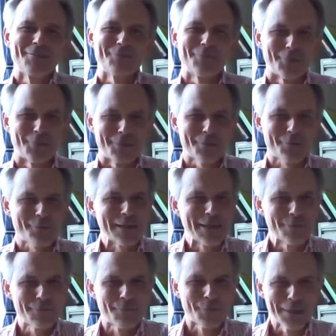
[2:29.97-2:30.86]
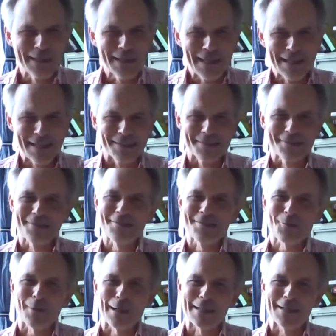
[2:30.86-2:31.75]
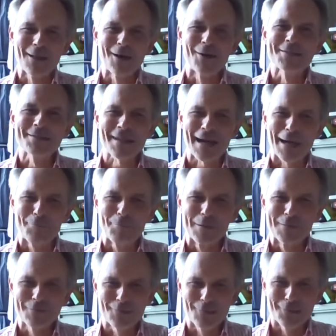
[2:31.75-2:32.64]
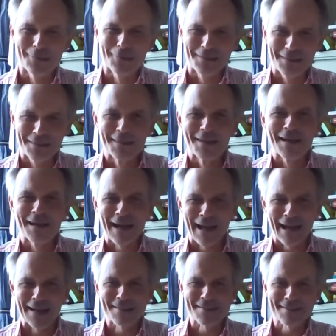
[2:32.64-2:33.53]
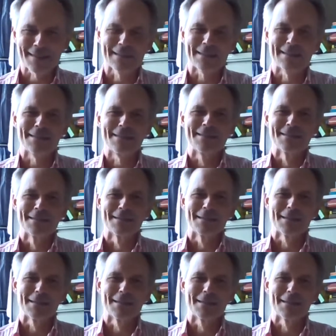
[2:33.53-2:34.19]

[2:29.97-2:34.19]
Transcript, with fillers: for three or four years, quite a long time before I actually